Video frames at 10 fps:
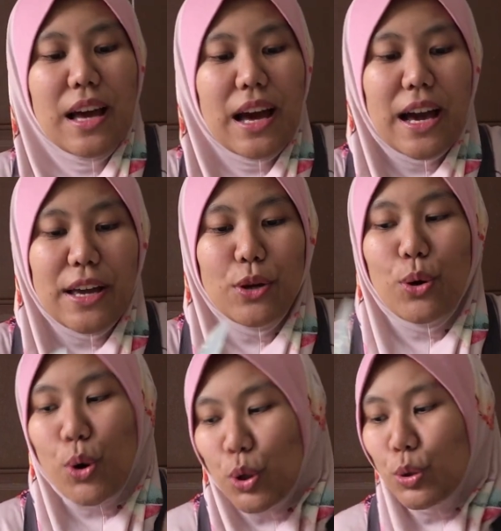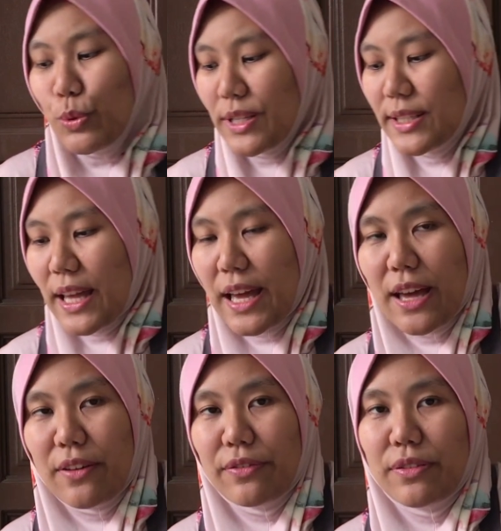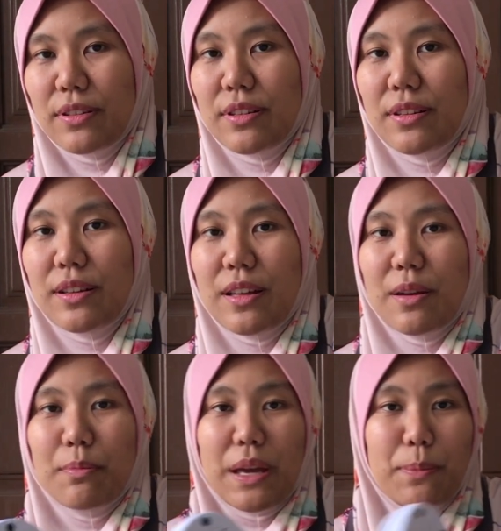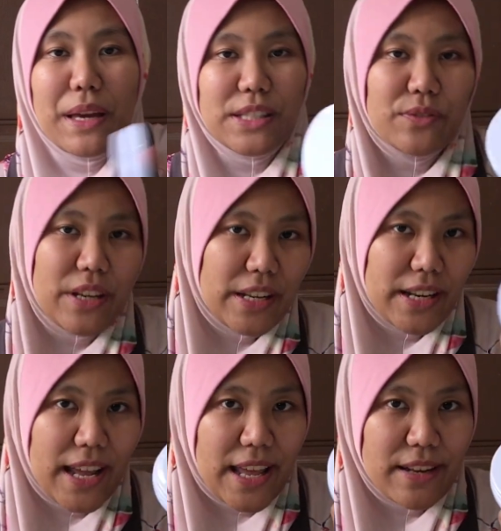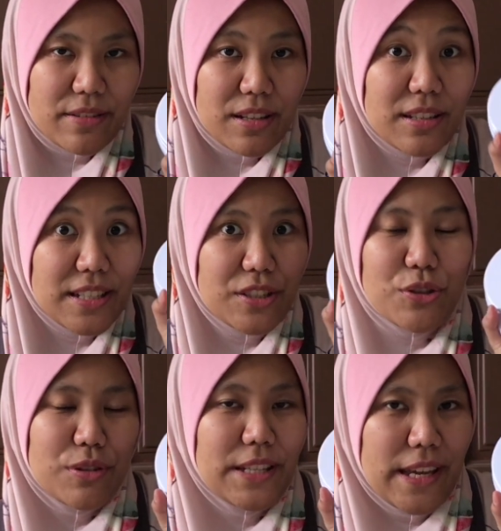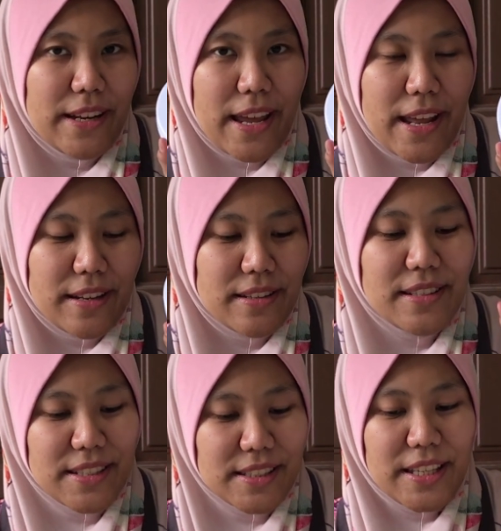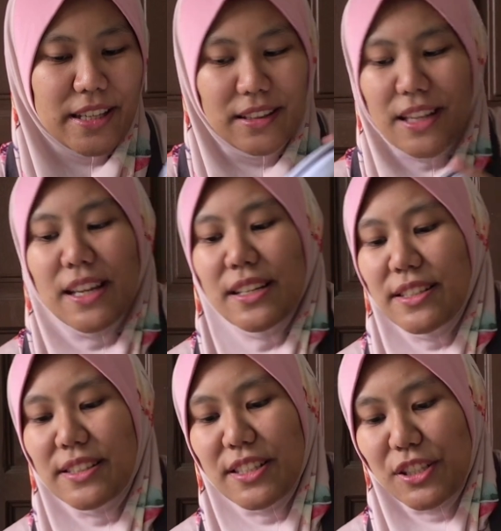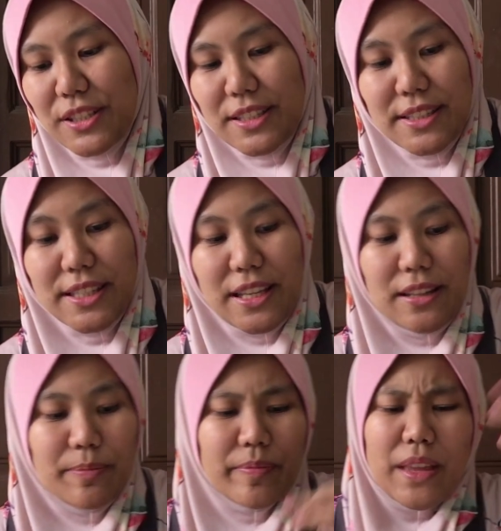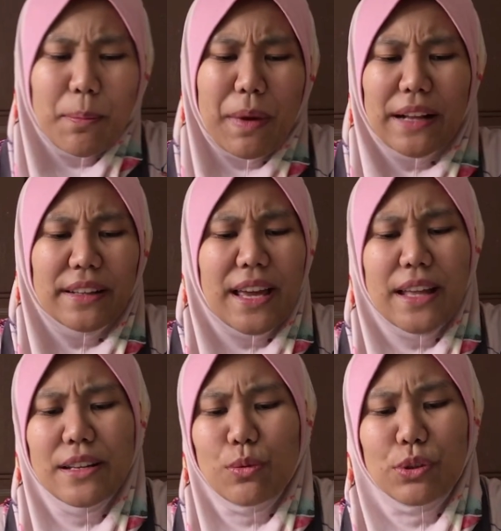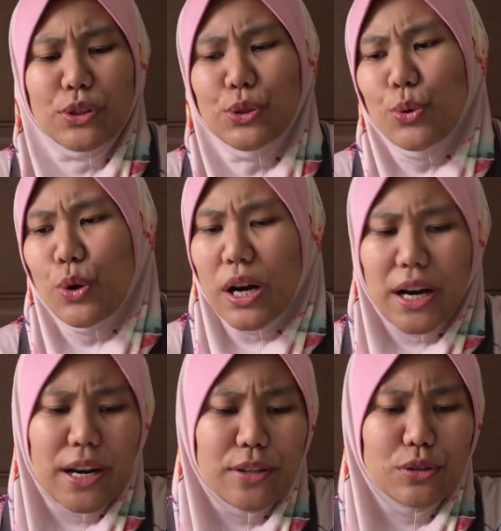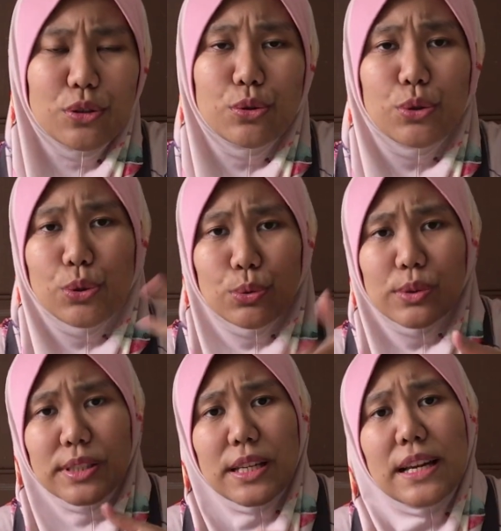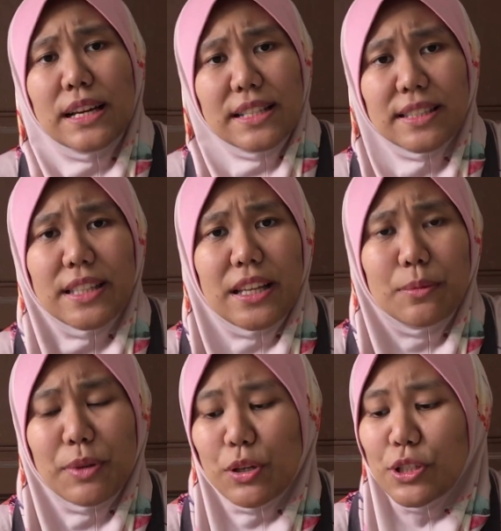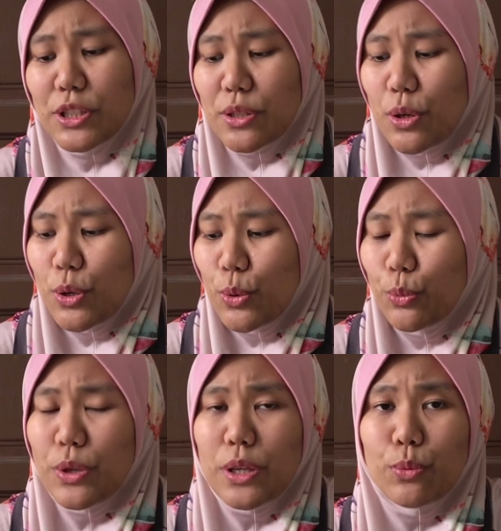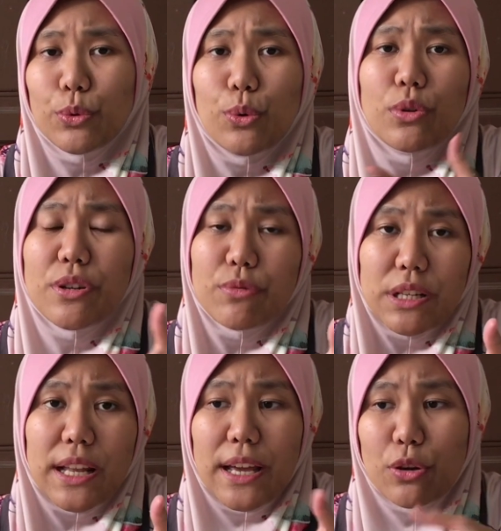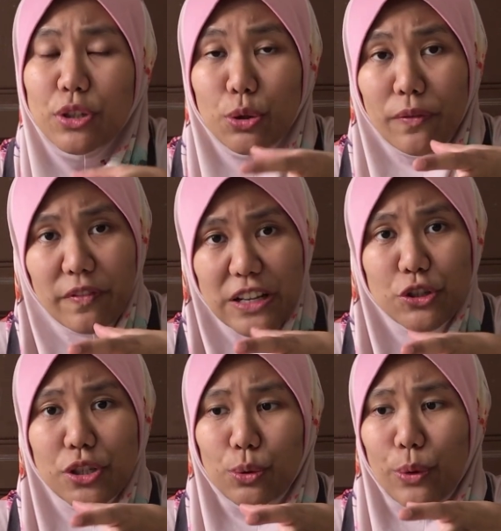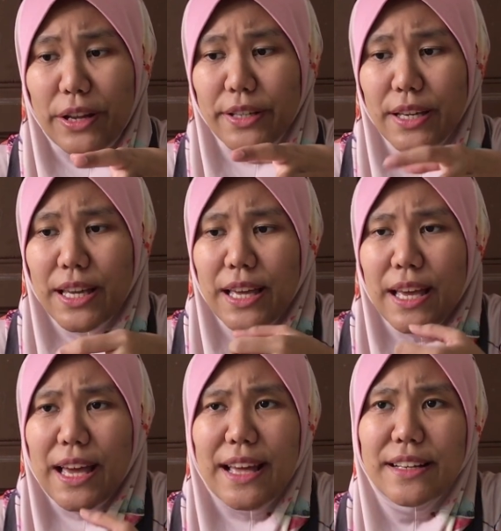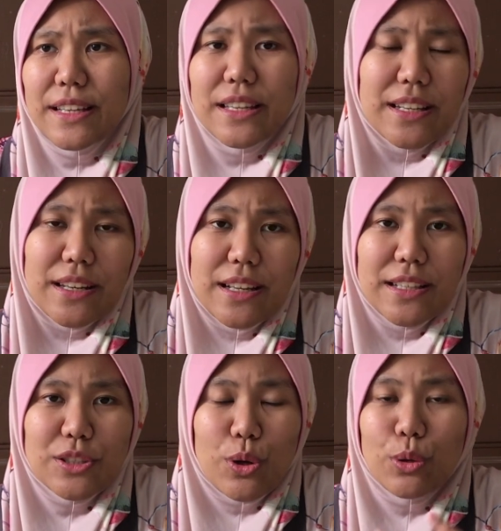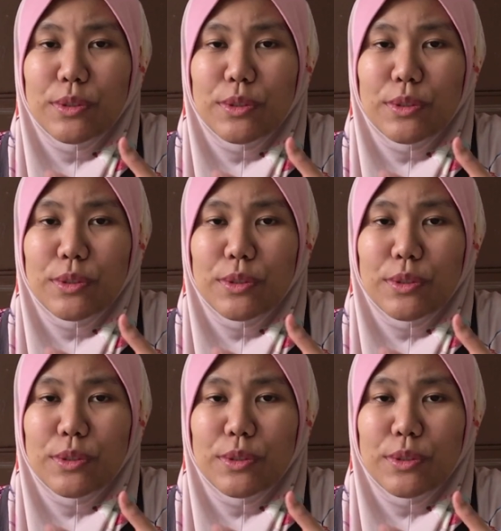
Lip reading: I always have my best friend at hand, literally at hand, this scale, this digital scale. Back then, it was so hard to use a scale because we would only rely on the conventional one, and it is always